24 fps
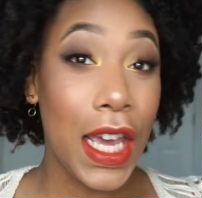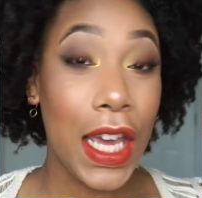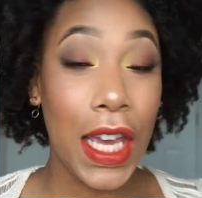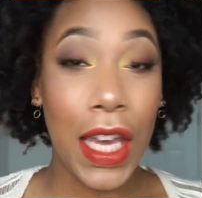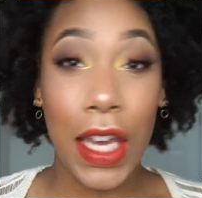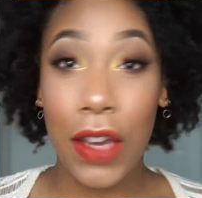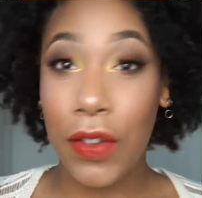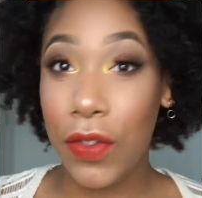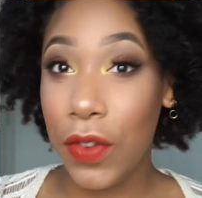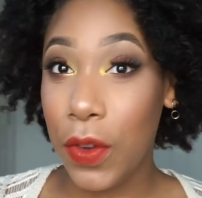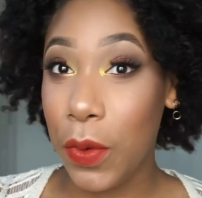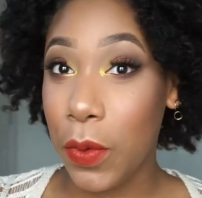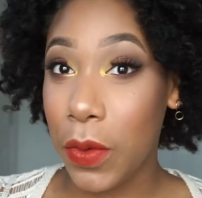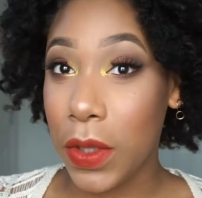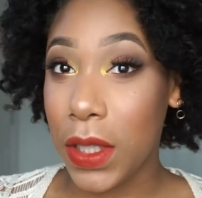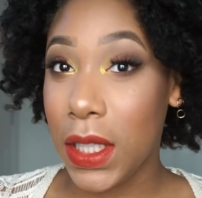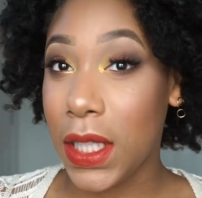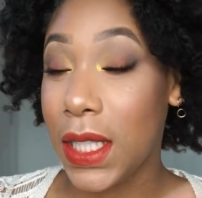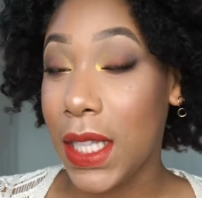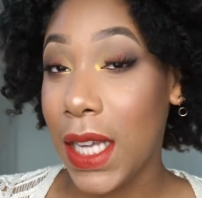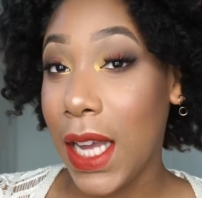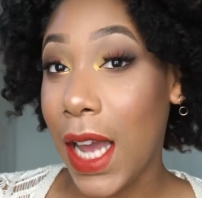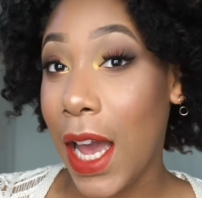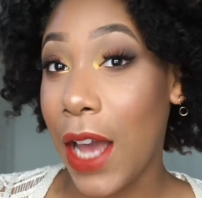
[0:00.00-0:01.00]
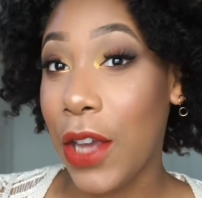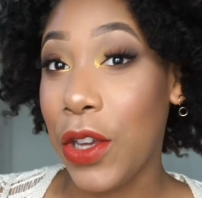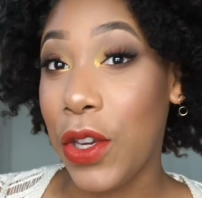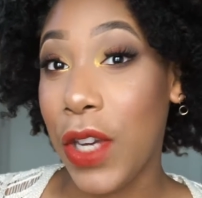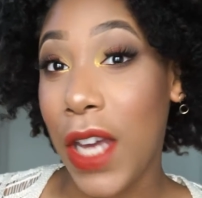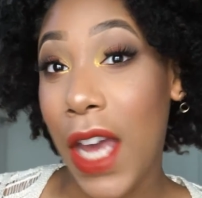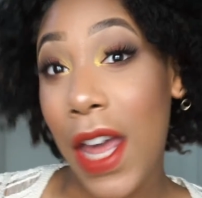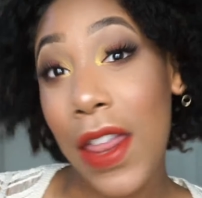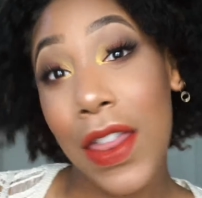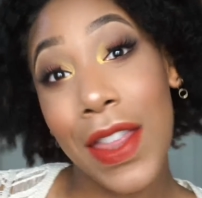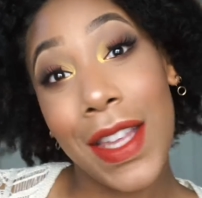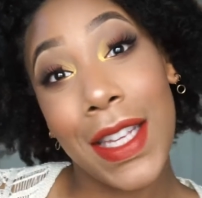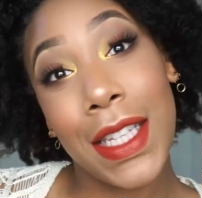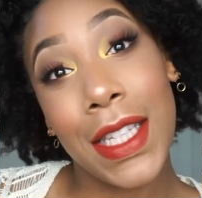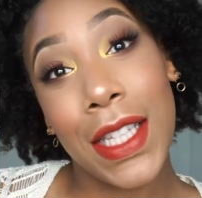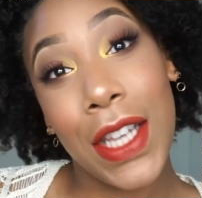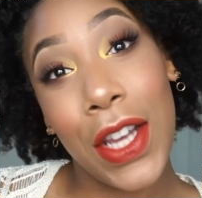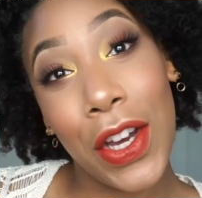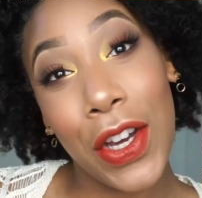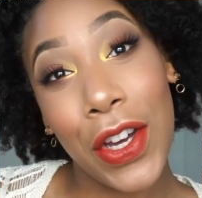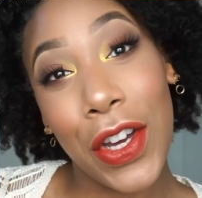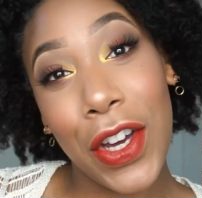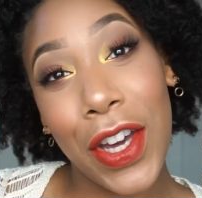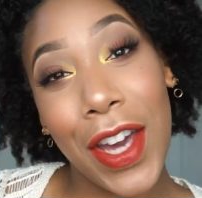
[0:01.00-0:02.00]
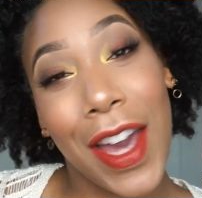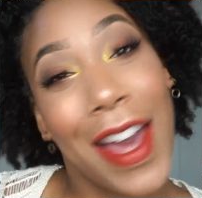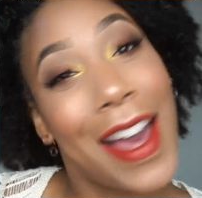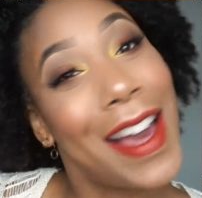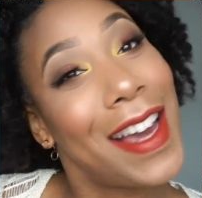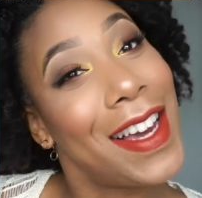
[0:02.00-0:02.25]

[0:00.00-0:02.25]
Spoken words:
if you want to see how you get this look,